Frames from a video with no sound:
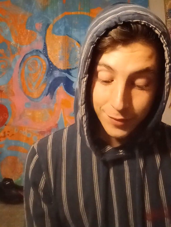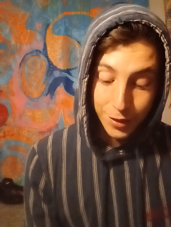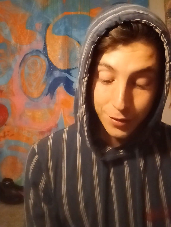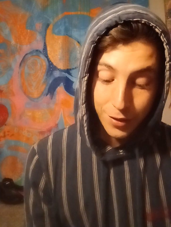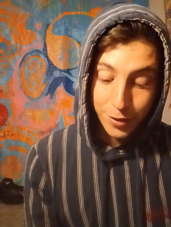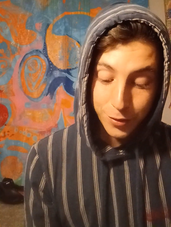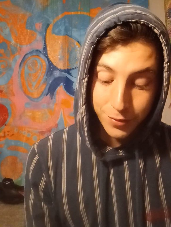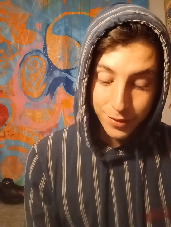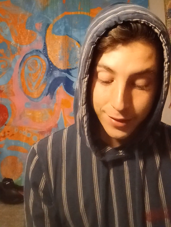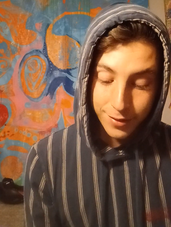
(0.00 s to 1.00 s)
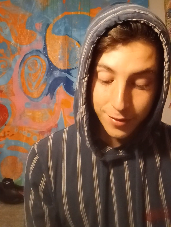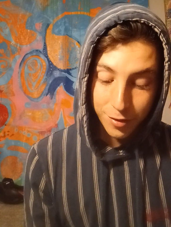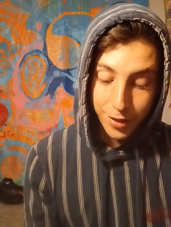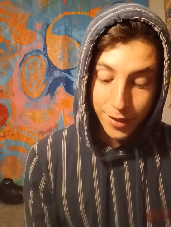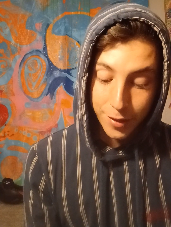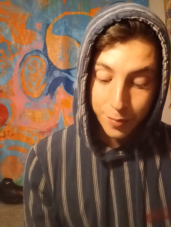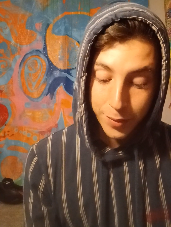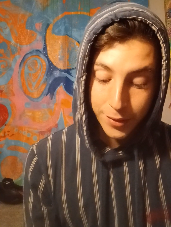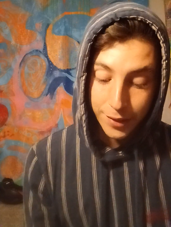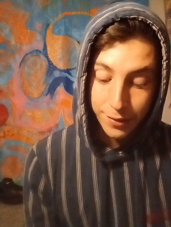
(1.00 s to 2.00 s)
you know, I don't want to give them credit,
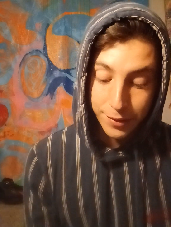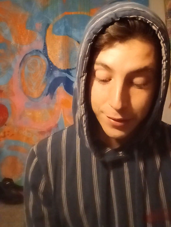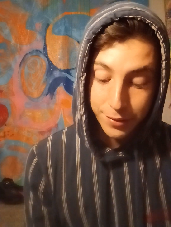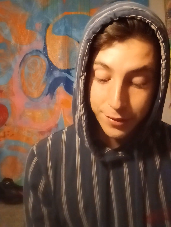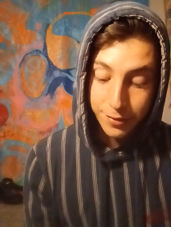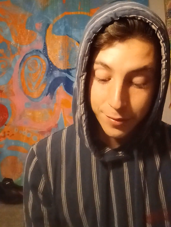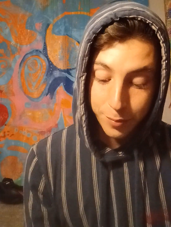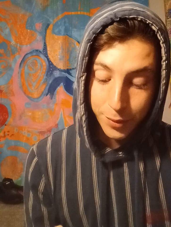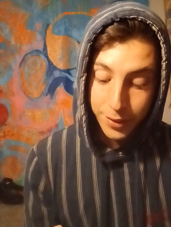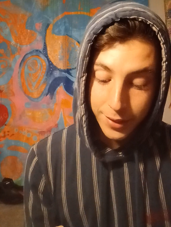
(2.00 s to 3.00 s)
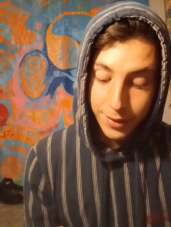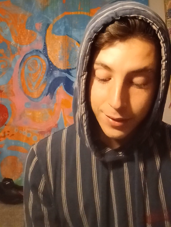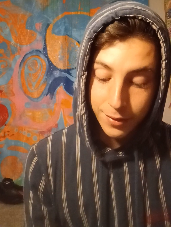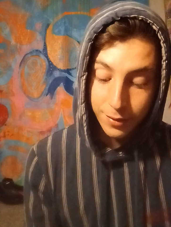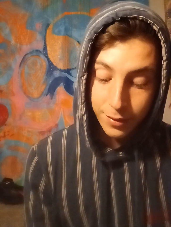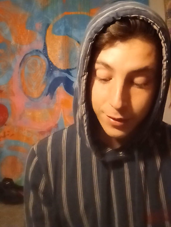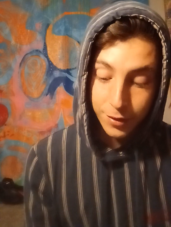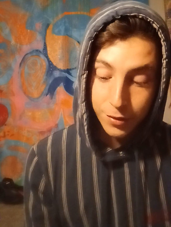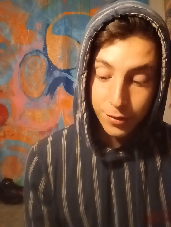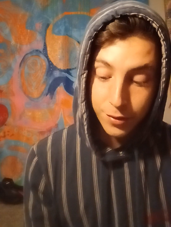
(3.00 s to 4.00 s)
but they were doing pretty,
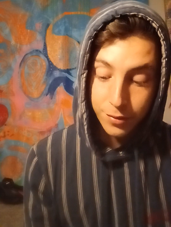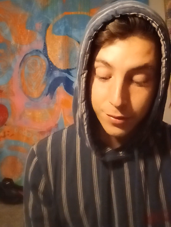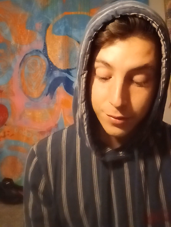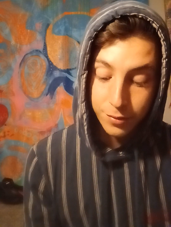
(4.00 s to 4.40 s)
you know,